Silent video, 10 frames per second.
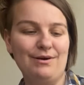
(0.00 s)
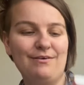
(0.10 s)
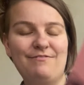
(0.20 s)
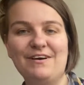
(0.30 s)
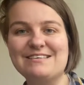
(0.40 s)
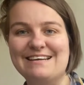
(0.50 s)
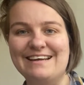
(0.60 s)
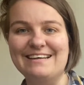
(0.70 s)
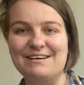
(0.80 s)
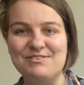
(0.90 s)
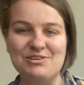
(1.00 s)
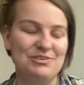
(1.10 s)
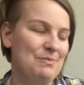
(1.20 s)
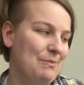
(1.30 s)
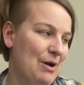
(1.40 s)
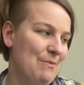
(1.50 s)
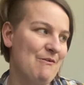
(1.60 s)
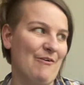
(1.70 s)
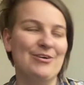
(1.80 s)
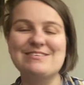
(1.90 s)
firstly, let me talk to you about
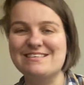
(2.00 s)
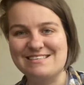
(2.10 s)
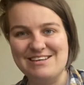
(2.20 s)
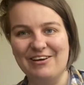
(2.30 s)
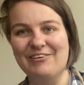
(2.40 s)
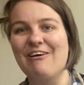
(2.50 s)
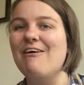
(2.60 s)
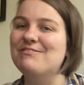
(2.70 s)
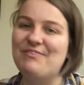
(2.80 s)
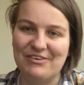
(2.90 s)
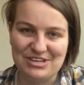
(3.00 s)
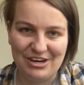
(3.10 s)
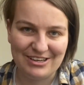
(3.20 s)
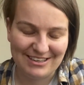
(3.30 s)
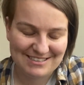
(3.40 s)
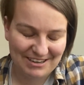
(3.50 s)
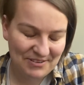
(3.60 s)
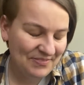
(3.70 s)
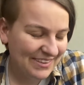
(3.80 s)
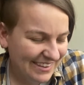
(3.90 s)
Permafrost. So I was very tired last night
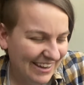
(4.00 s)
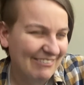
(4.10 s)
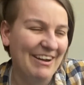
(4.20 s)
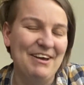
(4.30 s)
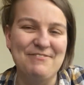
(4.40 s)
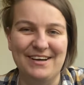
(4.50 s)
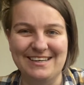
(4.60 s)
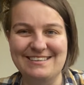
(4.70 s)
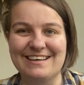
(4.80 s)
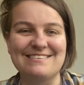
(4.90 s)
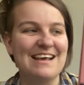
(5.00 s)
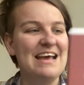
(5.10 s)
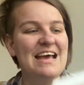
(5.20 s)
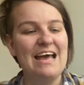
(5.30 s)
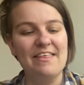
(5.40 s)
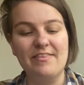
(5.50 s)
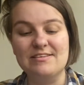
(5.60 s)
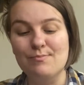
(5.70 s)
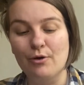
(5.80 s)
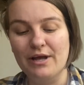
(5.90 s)
when I finished this, and then this
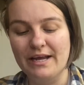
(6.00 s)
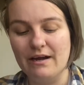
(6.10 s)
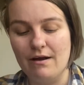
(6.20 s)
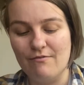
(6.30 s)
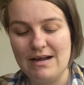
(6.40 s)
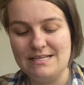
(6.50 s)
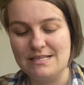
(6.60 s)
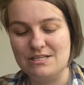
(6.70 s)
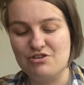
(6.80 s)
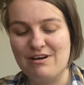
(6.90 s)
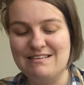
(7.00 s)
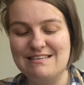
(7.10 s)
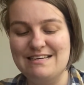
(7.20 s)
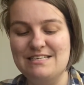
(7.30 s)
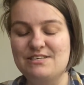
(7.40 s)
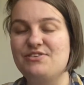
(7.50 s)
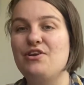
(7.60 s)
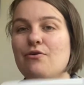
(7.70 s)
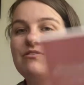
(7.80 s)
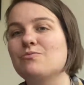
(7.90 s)
morning I read the translator's
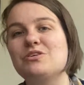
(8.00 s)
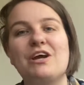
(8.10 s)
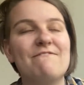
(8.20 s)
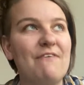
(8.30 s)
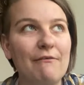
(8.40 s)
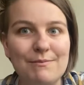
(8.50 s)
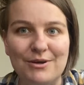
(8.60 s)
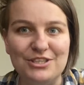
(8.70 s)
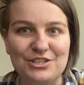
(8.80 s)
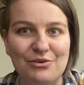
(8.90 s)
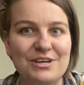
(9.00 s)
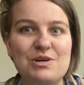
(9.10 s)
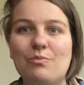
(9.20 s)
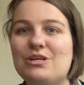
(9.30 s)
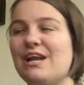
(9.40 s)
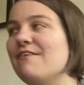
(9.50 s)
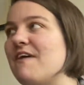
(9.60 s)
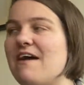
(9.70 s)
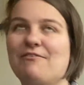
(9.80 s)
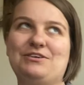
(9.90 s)
note, which I very much enjoyed. Would love
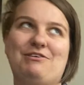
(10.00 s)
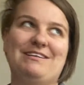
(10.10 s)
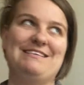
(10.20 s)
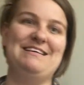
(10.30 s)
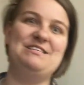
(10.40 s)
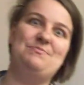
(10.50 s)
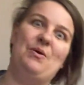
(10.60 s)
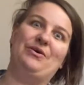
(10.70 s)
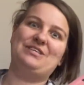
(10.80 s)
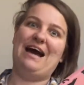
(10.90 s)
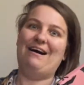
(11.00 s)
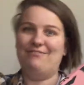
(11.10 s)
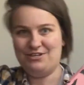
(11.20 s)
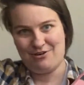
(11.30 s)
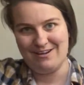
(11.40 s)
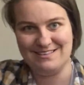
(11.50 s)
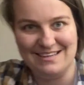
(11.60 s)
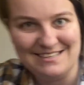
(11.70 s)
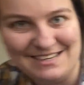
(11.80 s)
every translated book to have a translated